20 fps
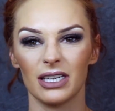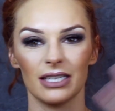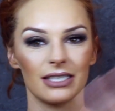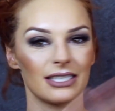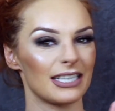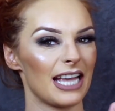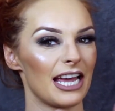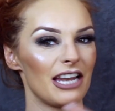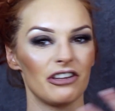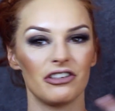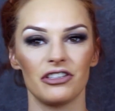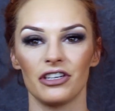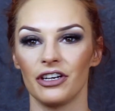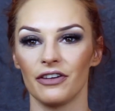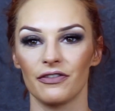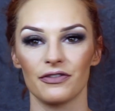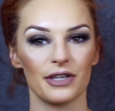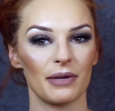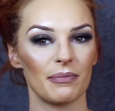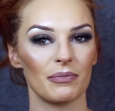a skeleton
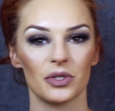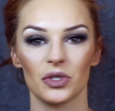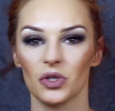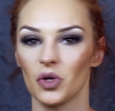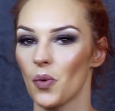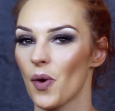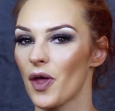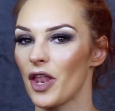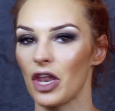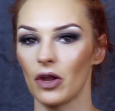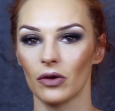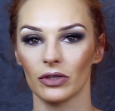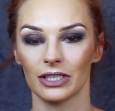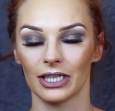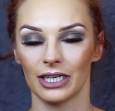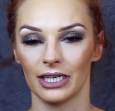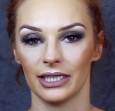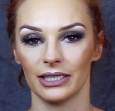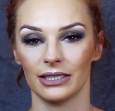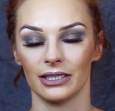of some sort with lots
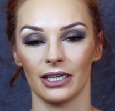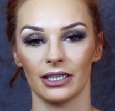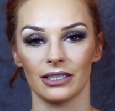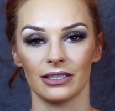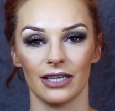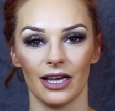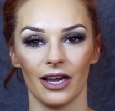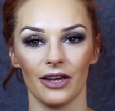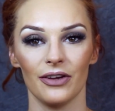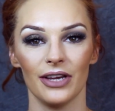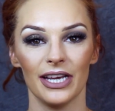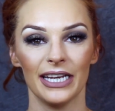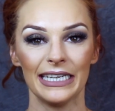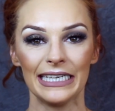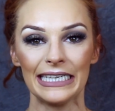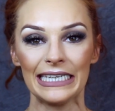of glitter. So